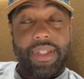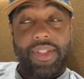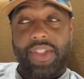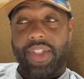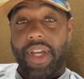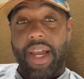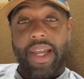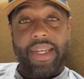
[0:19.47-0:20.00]

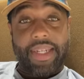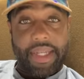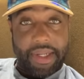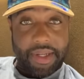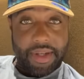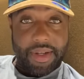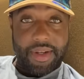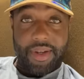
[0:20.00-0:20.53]
shot day
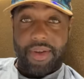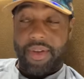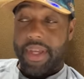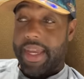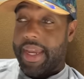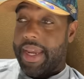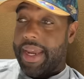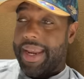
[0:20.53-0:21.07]
of.
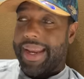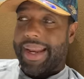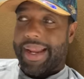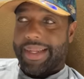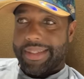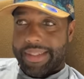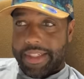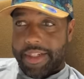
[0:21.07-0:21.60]
And I
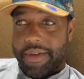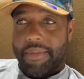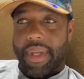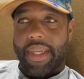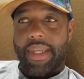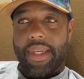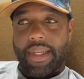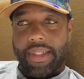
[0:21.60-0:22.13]
still may
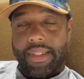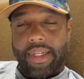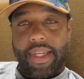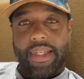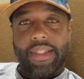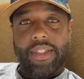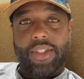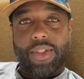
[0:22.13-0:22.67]
get
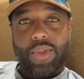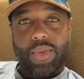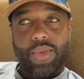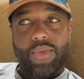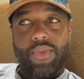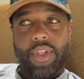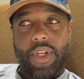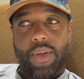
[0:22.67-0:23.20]
chance to shoot
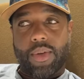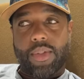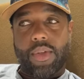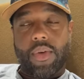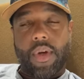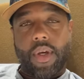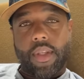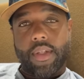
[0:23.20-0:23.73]
videos on
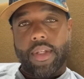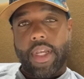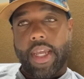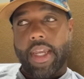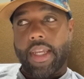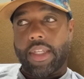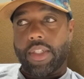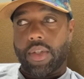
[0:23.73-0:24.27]
other
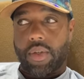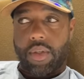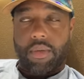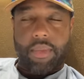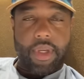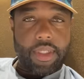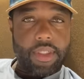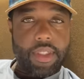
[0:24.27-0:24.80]
days. So you
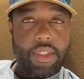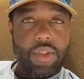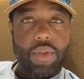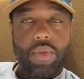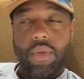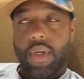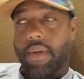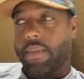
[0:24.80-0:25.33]
may see
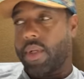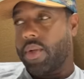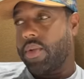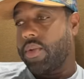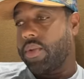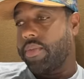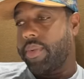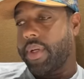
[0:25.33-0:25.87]
two
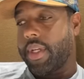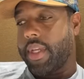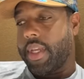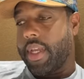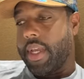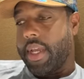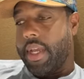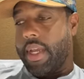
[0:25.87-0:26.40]
uploads, but
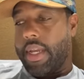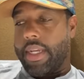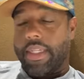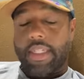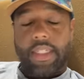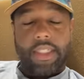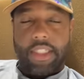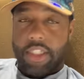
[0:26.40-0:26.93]

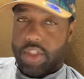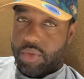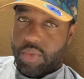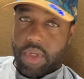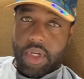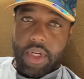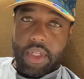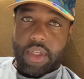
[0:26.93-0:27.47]
just is
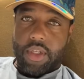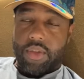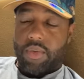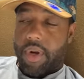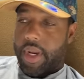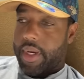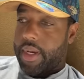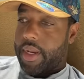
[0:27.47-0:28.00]
what it is
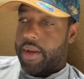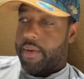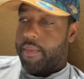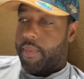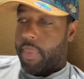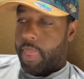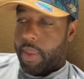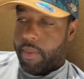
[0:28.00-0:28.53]
right now.
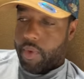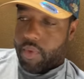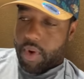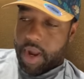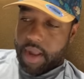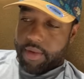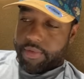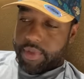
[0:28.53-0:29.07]
My
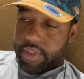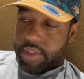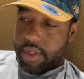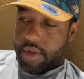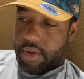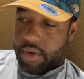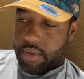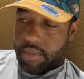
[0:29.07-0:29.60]
wife is,
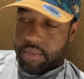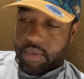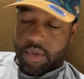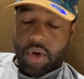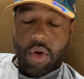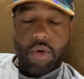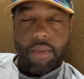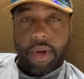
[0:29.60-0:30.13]
um,
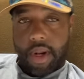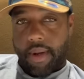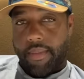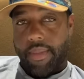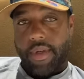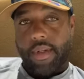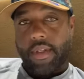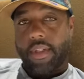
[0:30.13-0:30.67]
combing out
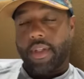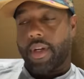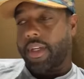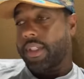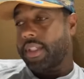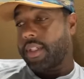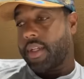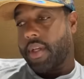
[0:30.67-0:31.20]
my
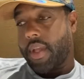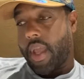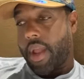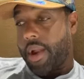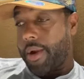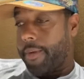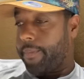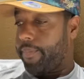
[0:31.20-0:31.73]
youngest son
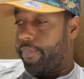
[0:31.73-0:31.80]
hair.